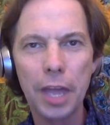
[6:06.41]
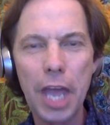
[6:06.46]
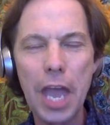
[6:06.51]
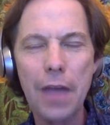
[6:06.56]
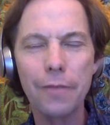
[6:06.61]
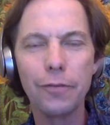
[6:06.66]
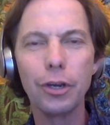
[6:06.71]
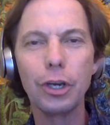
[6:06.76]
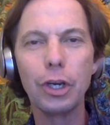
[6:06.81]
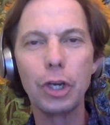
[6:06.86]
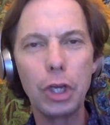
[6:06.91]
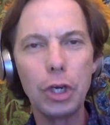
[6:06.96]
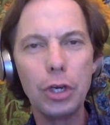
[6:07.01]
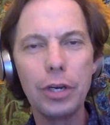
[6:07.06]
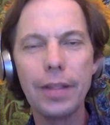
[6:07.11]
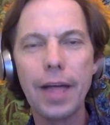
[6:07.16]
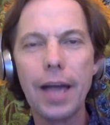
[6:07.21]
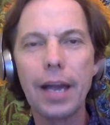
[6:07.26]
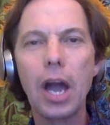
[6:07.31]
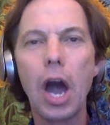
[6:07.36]
If you're new
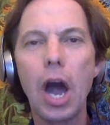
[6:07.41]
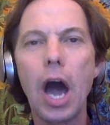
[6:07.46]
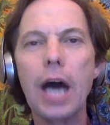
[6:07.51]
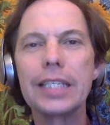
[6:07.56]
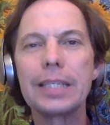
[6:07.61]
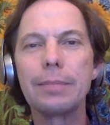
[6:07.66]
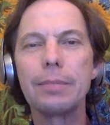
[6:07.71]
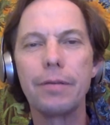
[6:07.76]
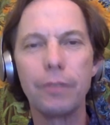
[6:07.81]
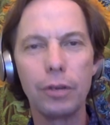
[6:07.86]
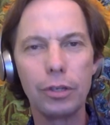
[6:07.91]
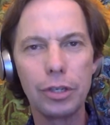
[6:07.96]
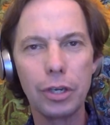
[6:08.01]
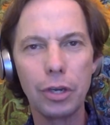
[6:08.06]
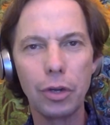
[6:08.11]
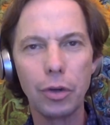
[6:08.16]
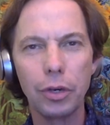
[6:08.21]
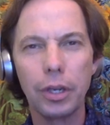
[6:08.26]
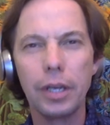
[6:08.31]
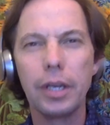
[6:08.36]
to that concept of
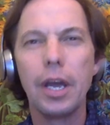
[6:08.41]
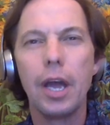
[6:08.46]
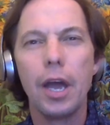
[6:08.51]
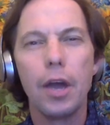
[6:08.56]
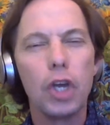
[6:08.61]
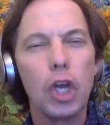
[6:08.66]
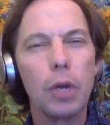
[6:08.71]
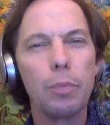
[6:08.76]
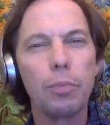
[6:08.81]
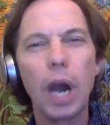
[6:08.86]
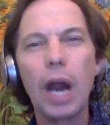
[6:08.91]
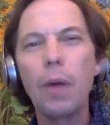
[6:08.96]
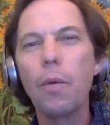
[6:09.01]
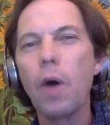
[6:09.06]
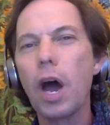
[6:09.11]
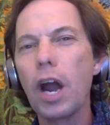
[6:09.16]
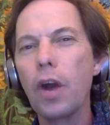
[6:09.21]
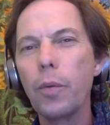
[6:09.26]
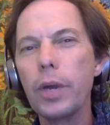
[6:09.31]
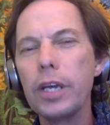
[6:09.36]
utility, you probably
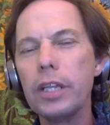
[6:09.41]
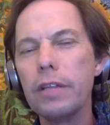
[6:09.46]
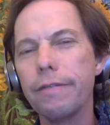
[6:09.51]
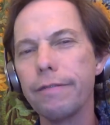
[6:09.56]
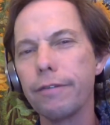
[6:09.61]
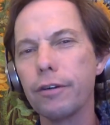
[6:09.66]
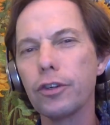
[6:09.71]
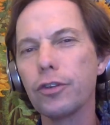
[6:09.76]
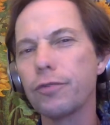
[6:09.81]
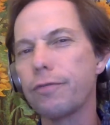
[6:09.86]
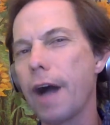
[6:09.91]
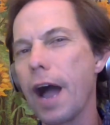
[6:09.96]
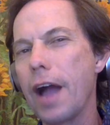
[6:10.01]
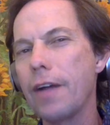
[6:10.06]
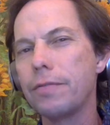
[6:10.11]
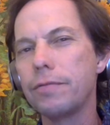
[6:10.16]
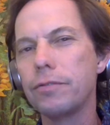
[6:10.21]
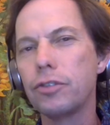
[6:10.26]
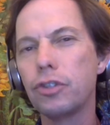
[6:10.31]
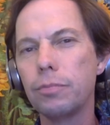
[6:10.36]
want to read the first
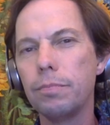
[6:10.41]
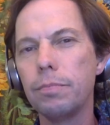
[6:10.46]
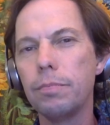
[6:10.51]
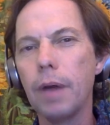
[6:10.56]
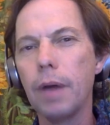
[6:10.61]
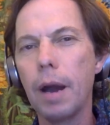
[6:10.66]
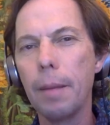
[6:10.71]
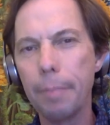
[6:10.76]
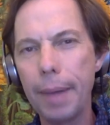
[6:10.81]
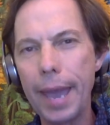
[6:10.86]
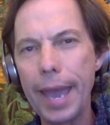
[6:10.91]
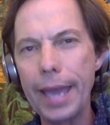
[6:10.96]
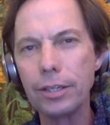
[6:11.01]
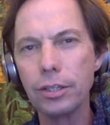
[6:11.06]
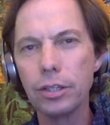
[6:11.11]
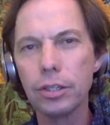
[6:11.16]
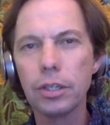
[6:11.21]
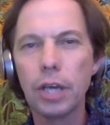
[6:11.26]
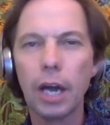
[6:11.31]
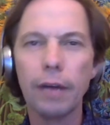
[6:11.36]
5
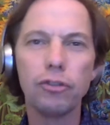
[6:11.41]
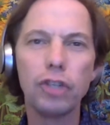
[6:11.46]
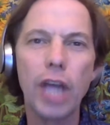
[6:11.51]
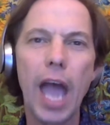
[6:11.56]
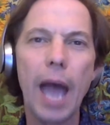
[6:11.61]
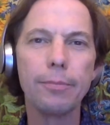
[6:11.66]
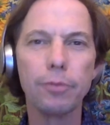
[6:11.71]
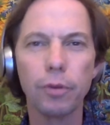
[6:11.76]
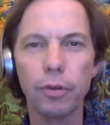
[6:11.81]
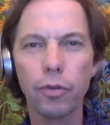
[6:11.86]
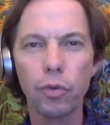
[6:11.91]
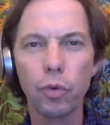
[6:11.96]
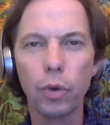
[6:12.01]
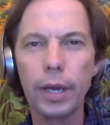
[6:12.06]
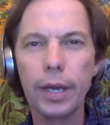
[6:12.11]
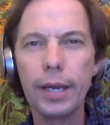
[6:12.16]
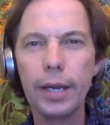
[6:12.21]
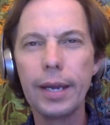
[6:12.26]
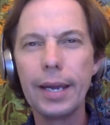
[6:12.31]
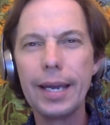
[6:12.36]
pages of Chapter
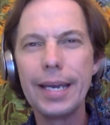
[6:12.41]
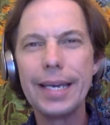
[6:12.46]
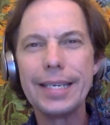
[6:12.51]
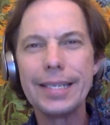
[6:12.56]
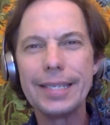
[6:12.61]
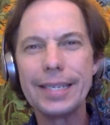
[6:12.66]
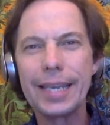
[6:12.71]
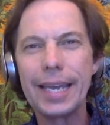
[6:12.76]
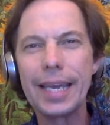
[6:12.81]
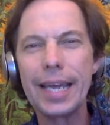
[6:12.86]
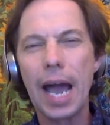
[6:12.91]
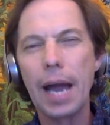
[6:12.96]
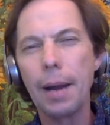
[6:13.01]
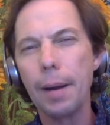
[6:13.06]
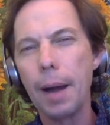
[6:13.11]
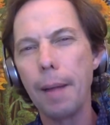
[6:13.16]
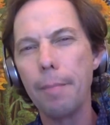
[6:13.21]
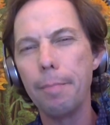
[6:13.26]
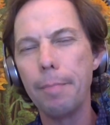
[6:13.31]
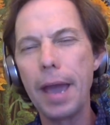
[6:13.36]
3 to get
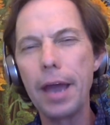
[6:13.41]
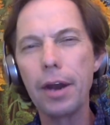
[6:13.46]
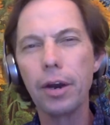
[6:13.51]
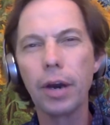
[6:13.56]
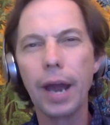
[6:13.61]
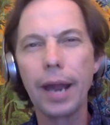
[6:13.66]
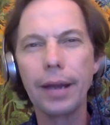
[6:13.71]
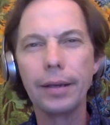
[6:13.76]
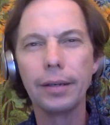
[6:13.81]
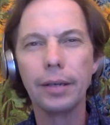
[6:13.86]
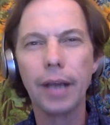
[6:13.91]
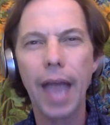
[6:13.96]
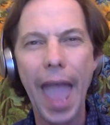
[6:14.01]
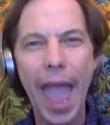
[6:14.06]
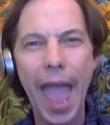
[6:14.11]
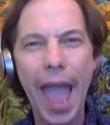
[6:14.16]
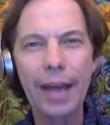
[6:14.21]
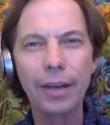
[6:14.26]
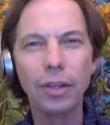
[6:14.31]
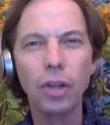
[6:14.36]
a better
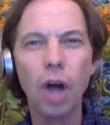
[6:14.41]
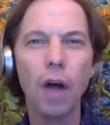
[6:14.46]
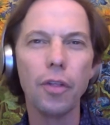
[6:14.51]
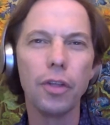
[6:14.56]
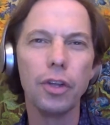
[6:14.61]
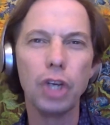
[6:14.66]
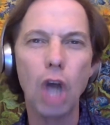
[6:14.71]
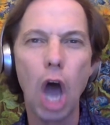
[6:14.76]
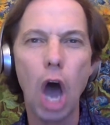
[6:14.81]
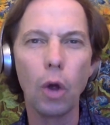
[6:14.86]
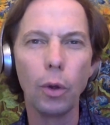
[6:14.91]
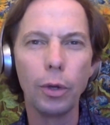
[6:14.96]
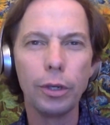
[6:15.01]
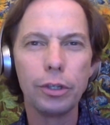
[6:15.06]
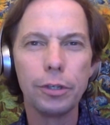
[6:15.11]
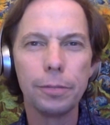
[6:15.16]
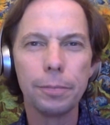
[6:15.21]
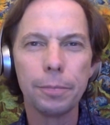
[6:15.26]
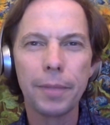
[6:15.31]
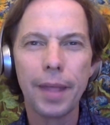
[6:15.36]
handle on the
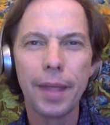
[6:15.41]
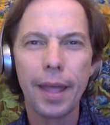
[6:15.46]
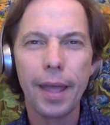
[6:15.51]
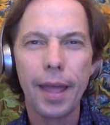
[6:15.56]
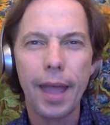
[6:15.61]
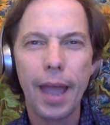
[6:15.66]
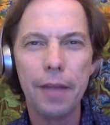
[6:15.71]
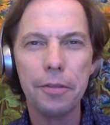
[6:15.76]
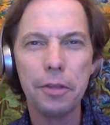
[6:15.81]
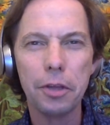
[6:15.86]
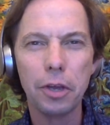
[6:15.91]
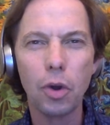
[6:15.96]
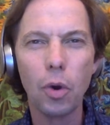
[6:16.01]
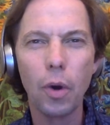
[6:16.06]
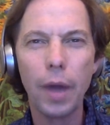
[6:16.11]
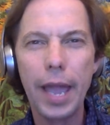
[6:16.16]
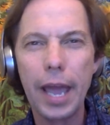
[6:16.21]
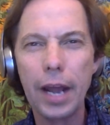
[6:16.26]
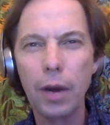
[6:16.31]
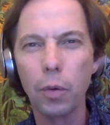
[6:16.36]
knowledge, and then go
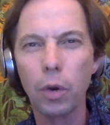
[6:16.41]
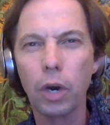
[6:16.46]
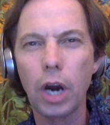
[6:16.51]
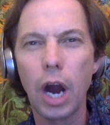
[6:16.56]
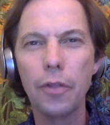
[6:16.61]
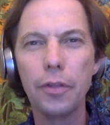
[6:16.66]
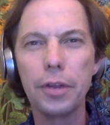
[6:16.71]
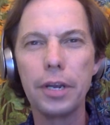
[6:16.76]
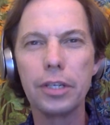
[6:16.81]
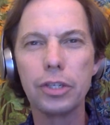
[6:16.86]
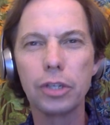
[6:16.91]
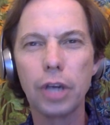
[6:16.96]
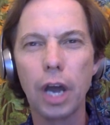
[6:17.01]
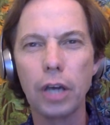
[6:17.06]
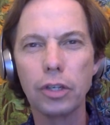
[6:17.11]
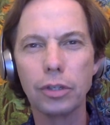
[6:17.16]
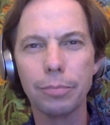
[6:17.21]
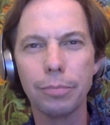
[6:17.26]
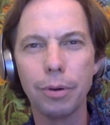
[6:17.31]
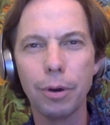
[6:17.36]
ahead and work on the
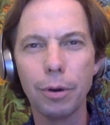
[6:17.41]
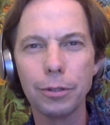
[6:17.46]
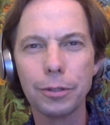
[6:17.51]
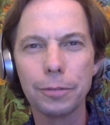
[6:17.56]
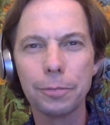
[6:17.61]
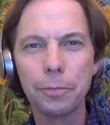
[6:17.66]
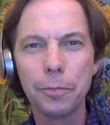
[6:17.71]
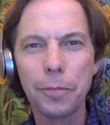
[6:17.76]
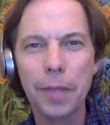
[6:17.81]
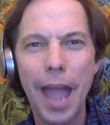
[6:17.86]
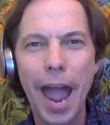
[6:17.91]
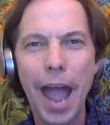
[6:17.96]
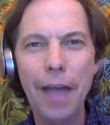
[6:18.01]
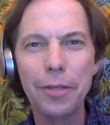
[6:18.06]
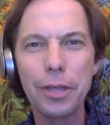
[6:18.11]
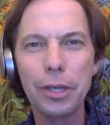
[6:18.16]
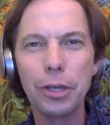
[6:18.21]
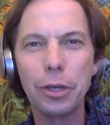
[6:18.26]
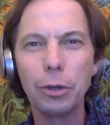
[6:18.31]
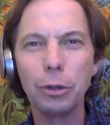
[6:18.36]
discussion post. I
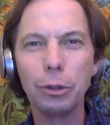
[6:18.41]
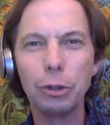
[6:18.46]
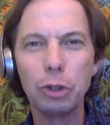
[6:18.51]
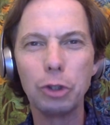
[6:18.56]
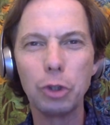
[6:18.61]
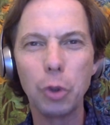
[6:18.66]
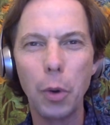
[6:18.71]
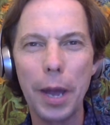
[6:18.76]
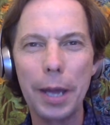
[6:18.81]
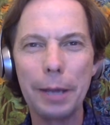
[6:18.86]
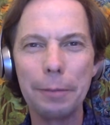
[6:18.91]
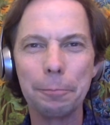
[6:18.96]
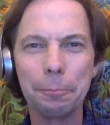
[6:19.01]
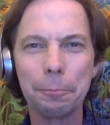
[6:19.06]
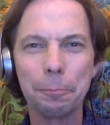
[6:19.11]
think you'll enjoy it.